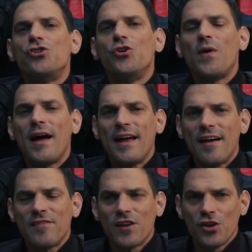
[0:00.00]
Do I
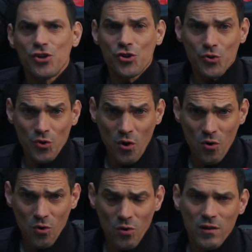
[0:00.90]
have
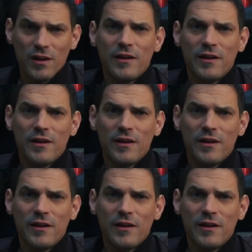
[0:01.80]
control?